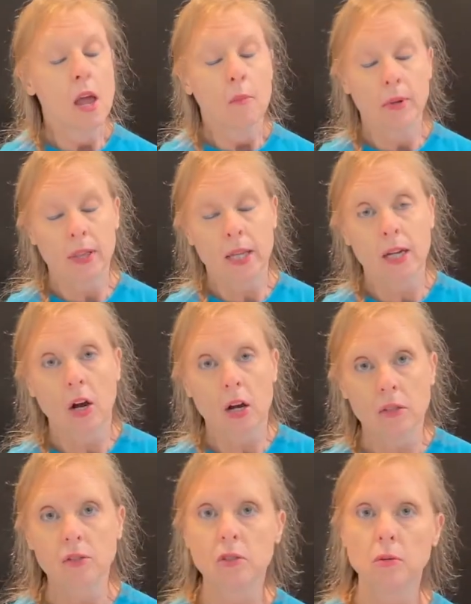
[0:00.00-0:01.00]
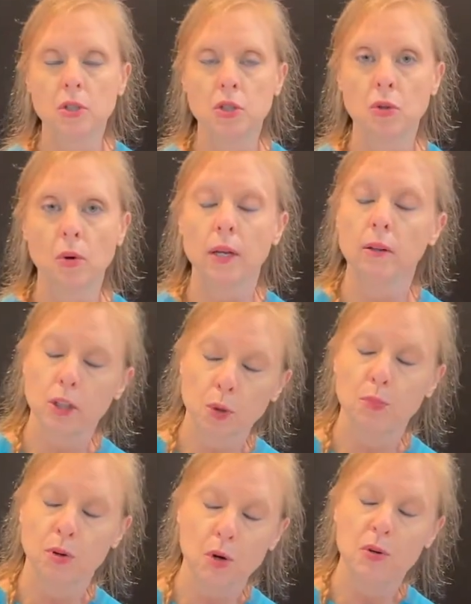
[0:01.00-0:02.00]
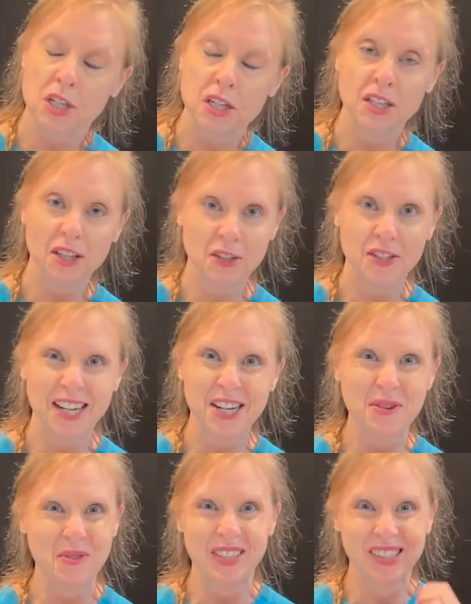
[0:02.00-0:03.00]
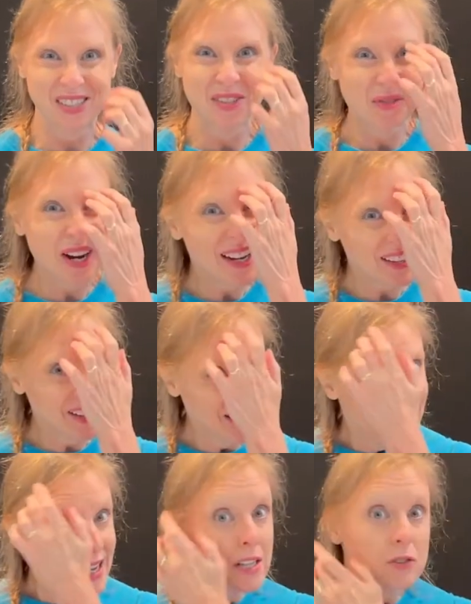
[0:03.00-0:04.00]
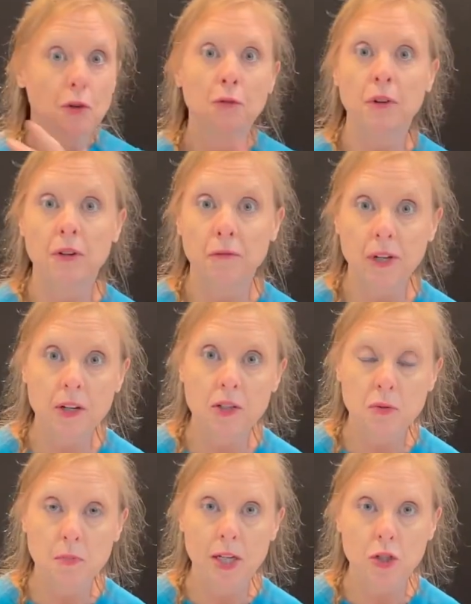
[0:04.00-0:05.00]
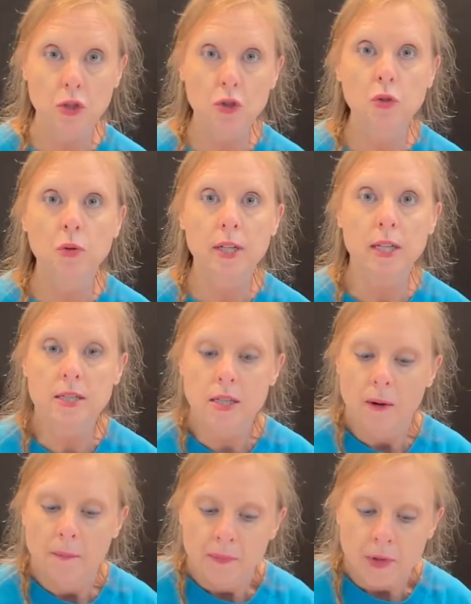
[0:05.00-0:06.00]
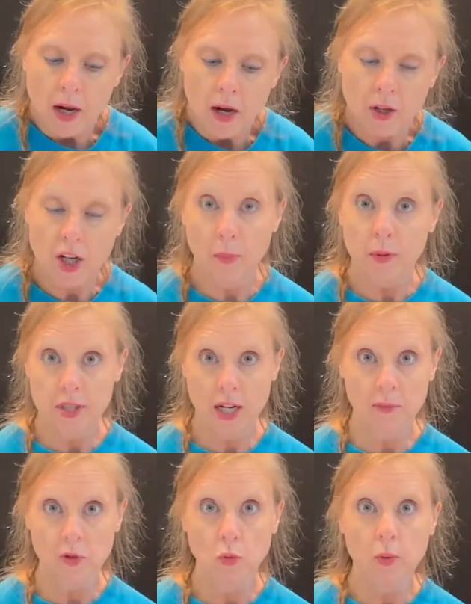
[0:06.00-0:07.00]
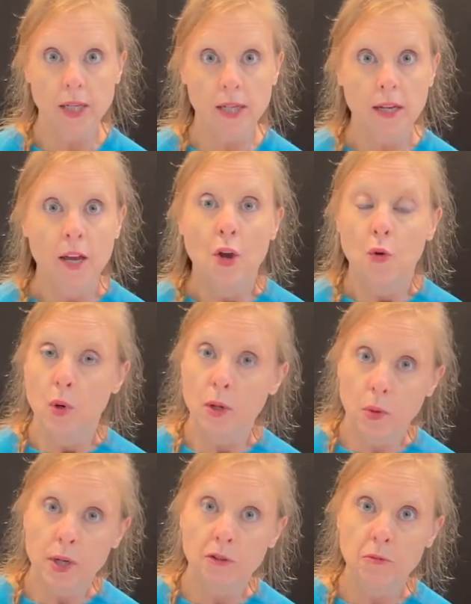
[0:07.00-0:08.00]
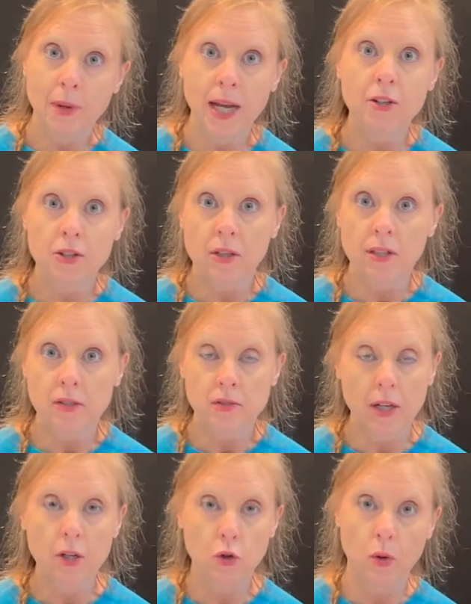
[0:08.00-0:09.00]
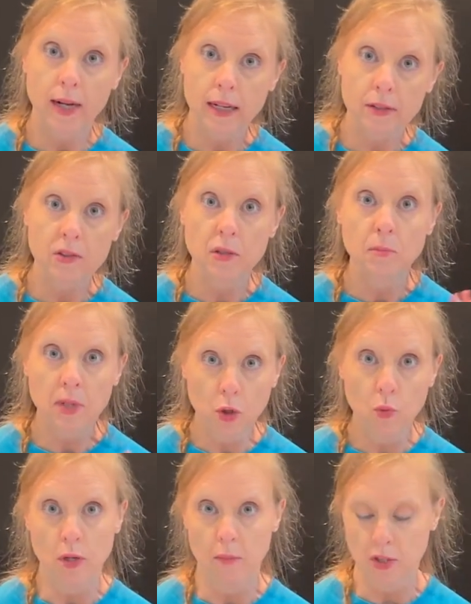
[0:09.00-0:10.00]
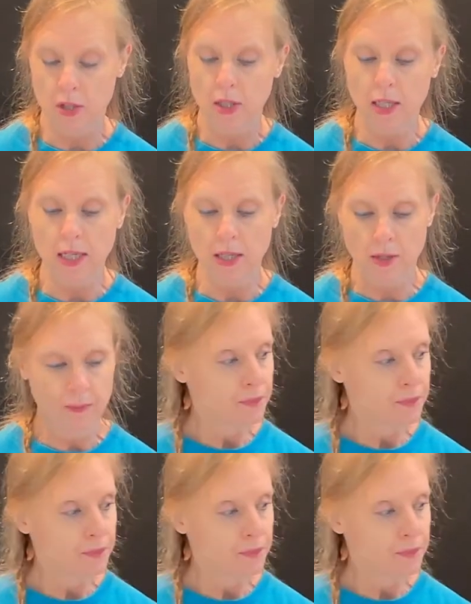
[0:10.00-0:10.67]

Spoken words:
But they also enjoy a little protein in their diet once in a while. So for a very special treat, a couple times a week, we will give Magic things like crickets and mealworms to eat.